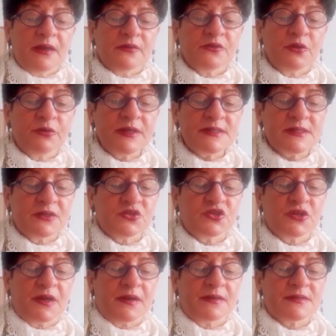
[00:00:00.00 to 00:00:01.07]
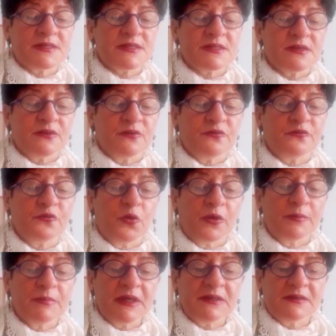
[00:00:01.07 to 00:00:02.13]
there is a chance for
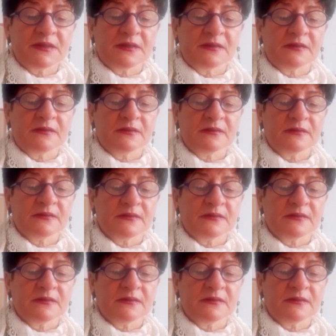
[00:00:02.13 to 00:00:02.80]
a meeting.